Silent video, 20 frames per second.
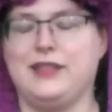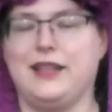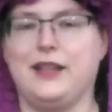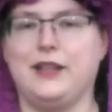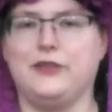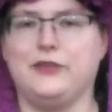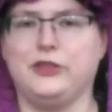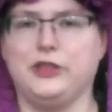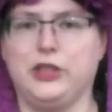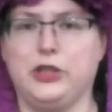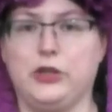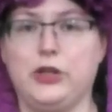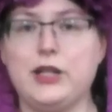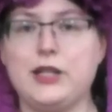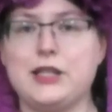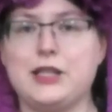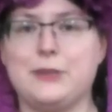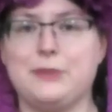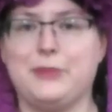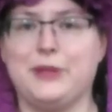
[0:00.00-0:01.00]
of
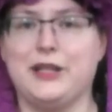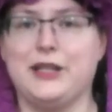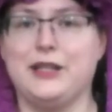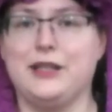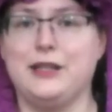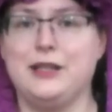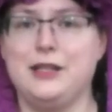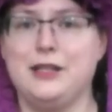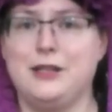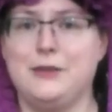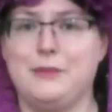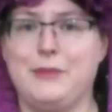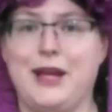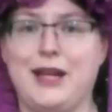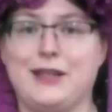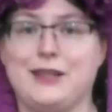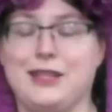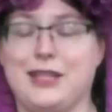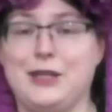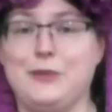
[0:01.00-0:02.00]
lyrics, but
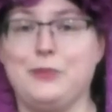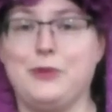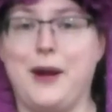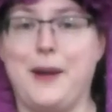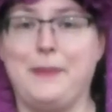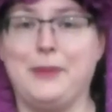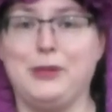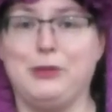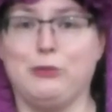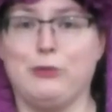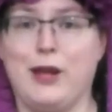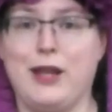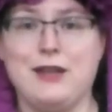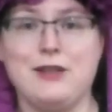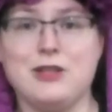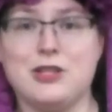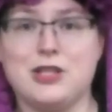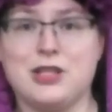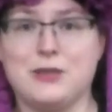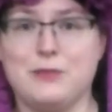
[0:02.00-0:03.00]
back then probably
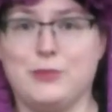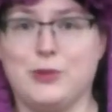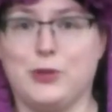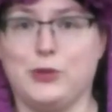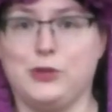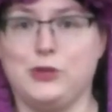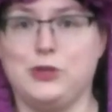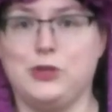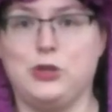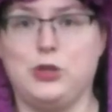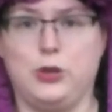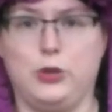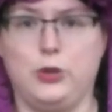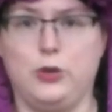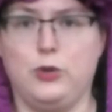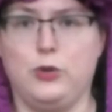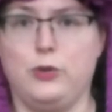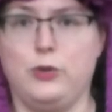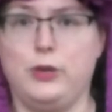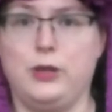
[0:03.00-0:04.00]
ranged in both
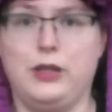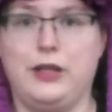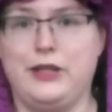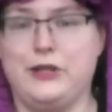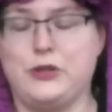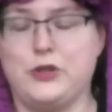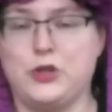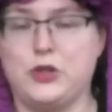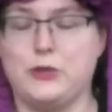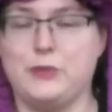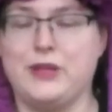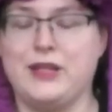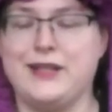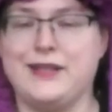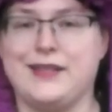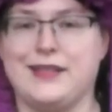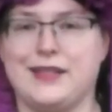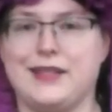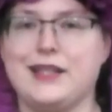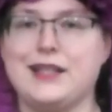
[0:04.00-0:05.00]
tune,
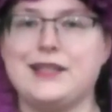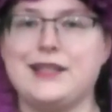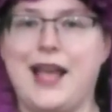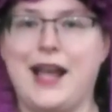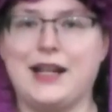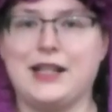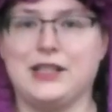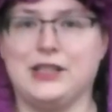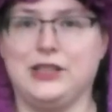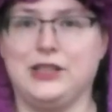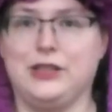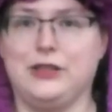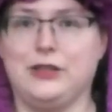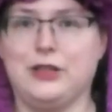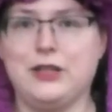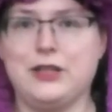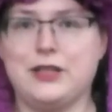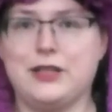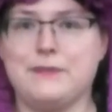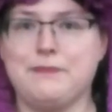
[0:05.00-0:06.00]
instruments, and exact
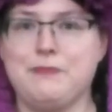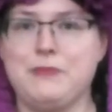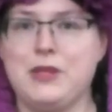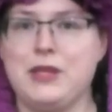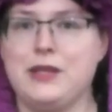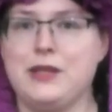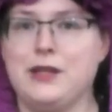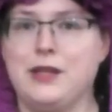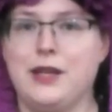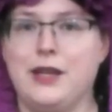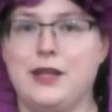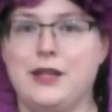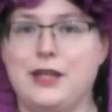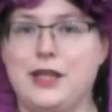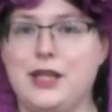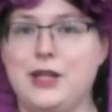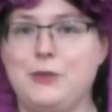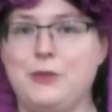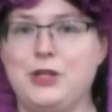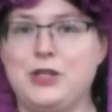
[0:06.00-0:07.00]
lyrics,
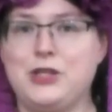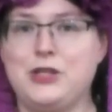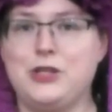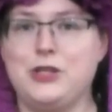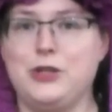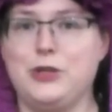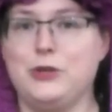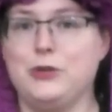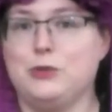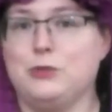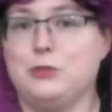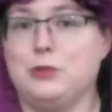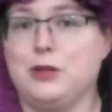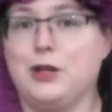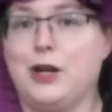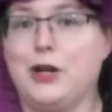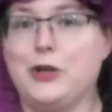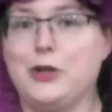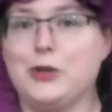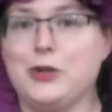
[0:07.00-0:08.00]
in which you
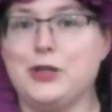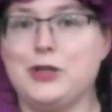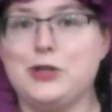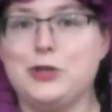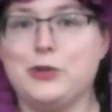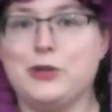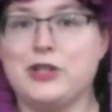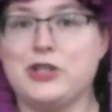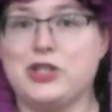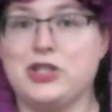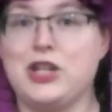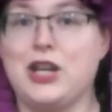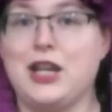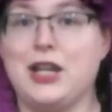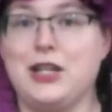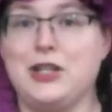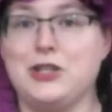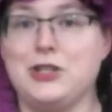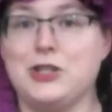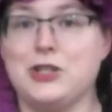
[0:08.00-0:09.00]
agree to
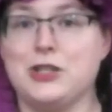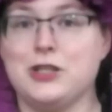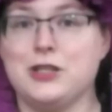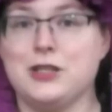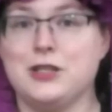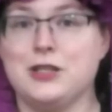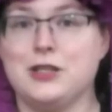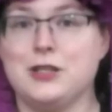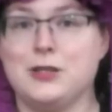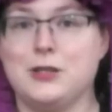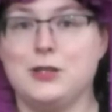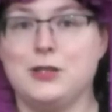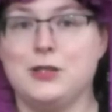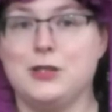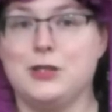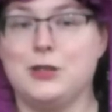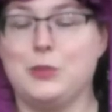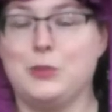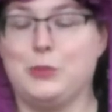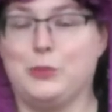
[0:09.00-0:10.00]
exchange
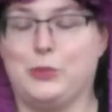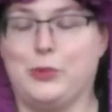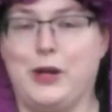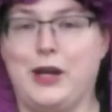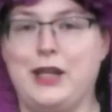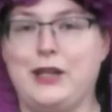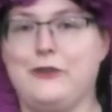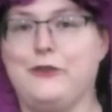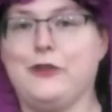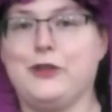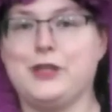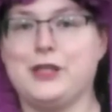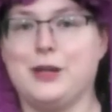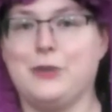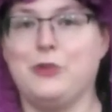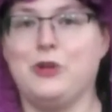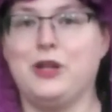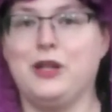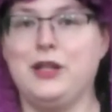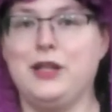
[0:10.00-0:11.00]
praying for
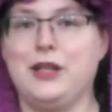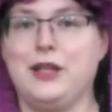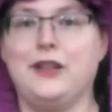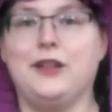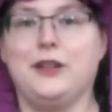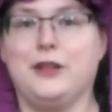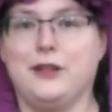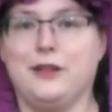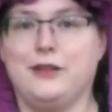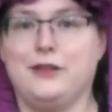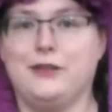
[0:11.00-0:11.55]
someone in